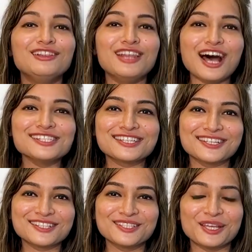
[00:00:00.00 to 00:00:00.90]
Last
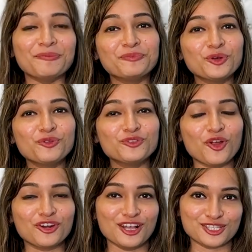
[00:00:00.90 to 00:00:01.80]
is improve
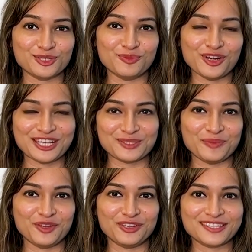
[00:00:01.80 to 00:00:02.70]
your customer
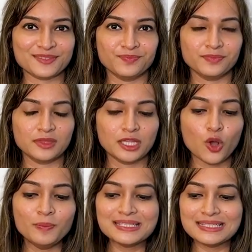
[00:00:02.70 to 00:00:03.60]
experience.
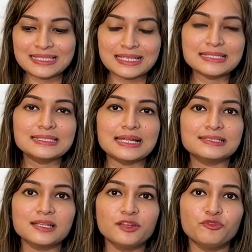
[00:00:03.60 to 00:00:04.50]
Now, businesses
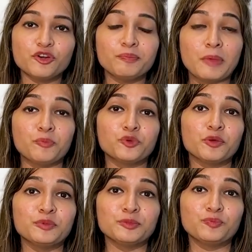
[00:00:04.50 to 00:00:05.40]
that deliver
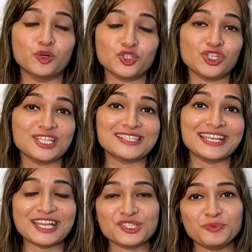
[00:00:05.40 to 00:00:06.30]
memorable
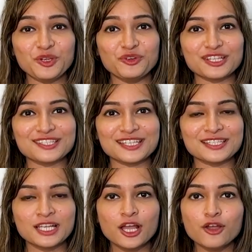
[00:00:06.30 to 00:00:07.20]
purchasing
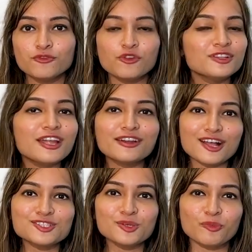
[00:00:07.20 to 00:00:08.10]
experiences for their
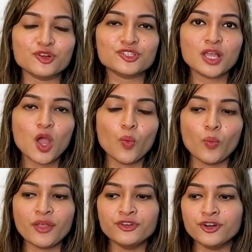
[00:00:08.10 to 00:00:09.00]
customers,
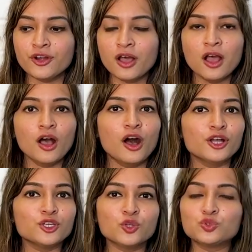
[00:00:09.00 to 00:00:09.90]
whether uh,
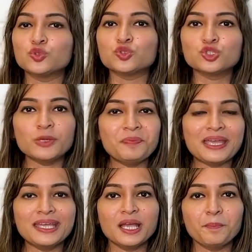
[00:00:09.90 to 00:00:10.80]
you know through
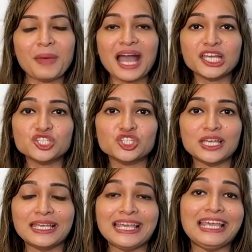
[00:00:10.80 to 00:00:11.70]
shipping,
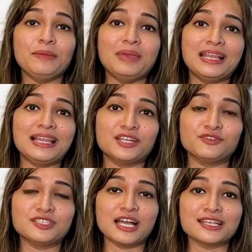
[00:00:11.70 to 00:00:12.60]
packaging, email
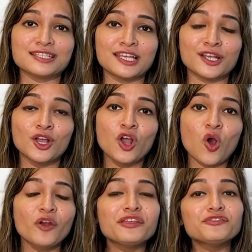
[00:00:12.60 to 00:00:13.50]
advertising,
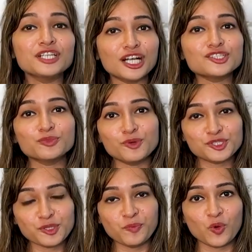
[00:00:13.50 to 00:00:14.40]
or even customer
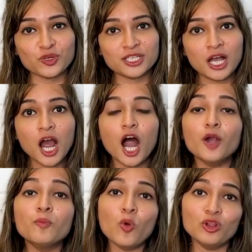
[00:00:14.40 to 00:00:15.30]
support,
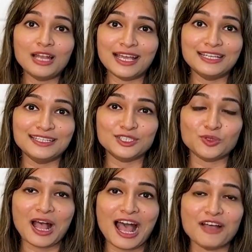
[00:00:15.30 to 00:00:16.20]
are more likely to
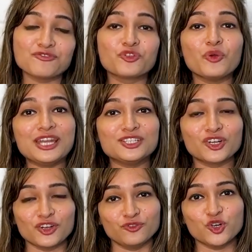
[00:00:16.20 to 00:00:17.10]
have greater
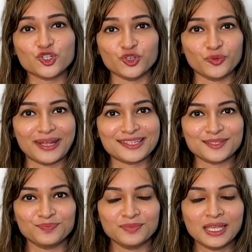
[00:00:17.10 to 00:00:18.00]
conversion
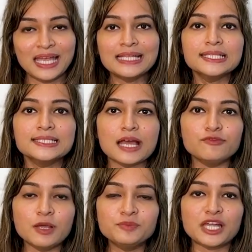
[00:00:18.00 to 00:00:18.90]
rates. They
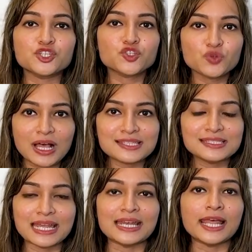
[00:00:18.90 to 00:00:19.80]
develop that
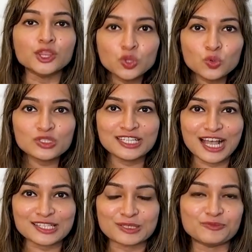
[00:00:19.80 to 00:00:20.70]
trust and
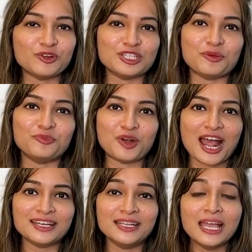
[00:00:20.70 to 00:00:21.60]
enthusiasm for their
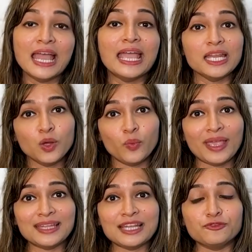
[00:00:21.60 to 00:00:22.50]
brand in a
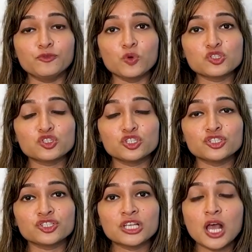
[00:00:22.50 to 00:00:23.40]
way that
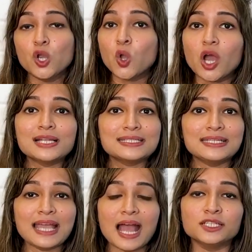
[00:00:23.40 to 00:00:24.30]
fosters
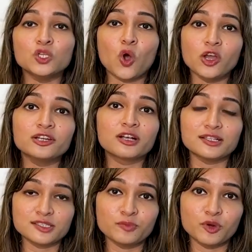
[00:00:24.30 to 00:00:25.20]
loyalty and a loyal
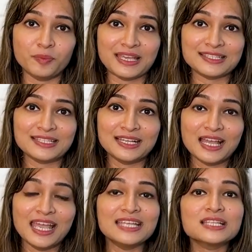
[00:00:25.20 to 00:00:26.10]
customer base
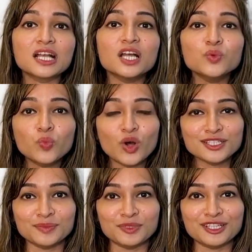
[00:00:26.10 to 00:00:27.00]
is a
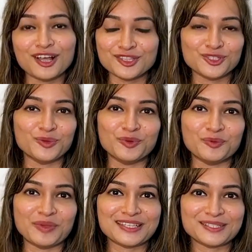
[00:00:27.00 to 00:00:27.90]
convertible consumer
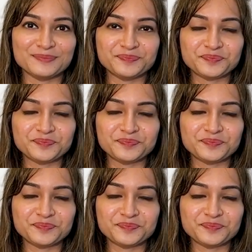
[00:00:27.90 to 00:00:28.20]
base.